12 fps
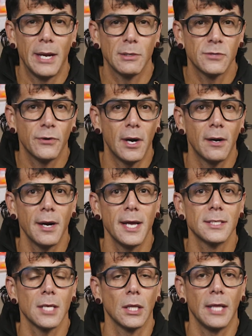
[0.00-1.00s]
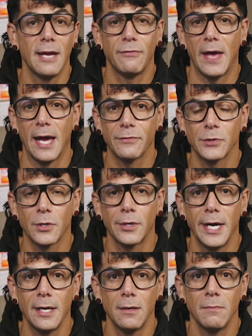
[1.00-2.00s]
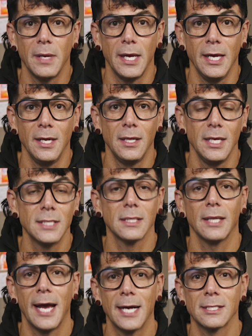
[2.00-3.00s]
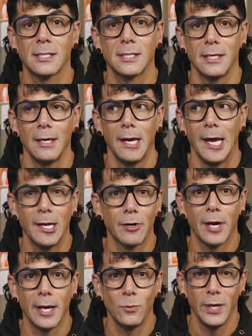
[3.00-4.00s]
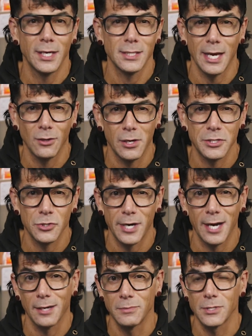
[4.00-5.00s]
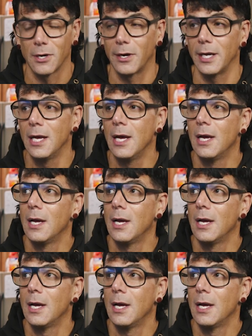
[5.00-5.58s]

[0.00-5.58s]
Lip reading: Now, as far as life after Kratom, in these last 8 or 9 weeks, I lost track, I'm sorry.